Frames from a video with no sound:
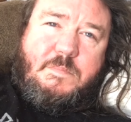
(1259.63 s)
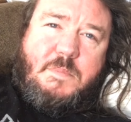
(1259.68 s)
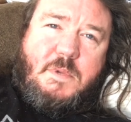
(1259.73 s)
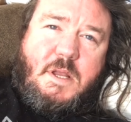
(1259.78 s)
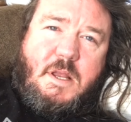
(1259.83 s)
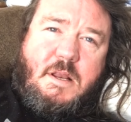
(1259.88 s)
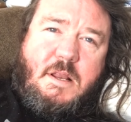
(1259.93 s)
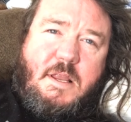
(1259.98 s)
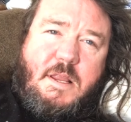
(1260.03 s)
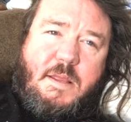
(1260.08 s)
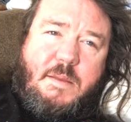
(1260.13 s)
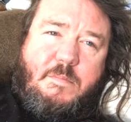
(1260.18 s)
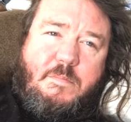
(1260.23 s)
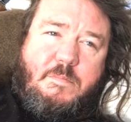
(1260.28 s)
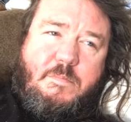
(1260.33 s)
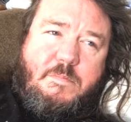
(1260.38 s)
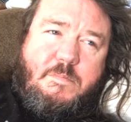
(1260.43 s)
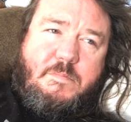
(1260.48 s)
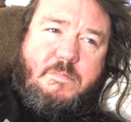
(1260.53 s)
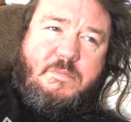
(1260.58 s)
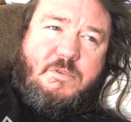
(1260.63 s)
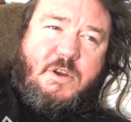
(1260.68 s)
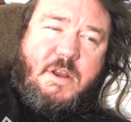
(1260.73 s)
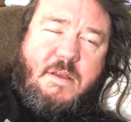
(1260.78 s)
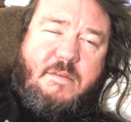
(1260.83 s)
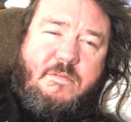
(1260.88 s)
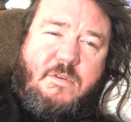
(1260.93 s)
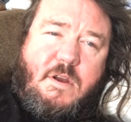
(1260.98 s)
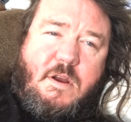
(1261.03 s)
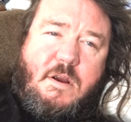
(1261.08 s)
kind of like
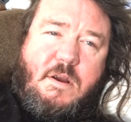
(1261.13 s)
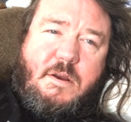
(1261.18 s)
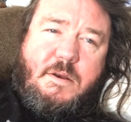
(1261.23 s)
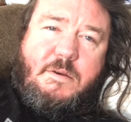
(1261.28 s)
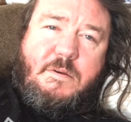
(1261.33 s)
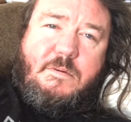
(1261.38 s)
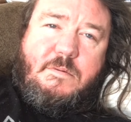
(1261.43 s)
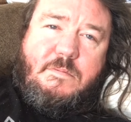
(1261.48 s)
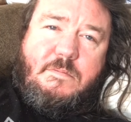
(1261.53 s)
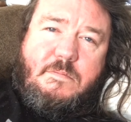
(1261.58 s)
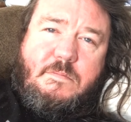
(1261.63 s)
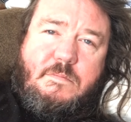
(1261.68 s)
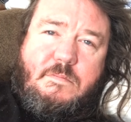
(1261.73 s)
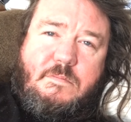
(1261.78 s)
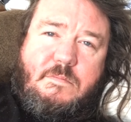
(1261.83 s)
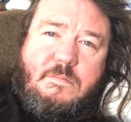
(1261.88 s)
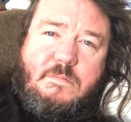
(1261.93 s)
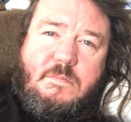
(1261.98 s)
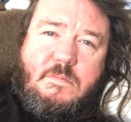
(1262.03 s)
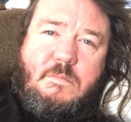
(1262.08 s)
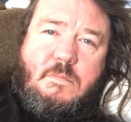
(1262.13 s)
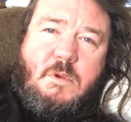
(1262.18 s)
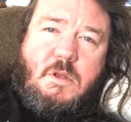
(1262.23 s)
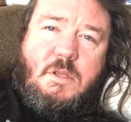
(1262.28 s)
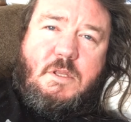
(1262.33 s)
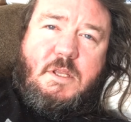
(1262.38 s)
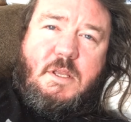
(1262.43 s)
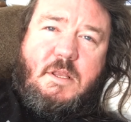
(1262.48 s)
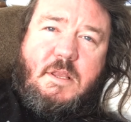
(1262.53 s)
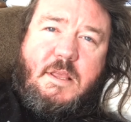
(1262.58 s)
Braveheart,
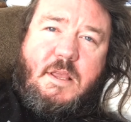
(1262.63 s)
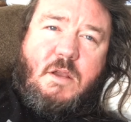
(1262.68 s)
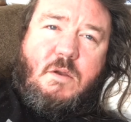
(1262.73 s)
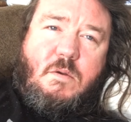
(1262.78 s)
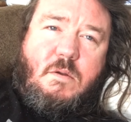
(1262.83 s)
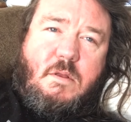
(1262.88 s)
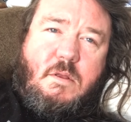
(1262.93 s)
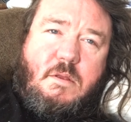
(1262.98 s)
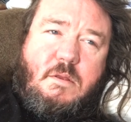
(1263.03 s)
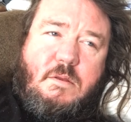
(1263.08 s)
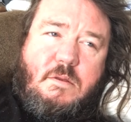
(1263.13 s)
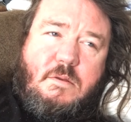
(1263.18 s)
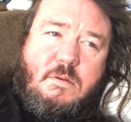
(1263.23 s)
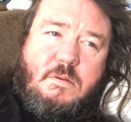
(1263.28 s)
multilingual,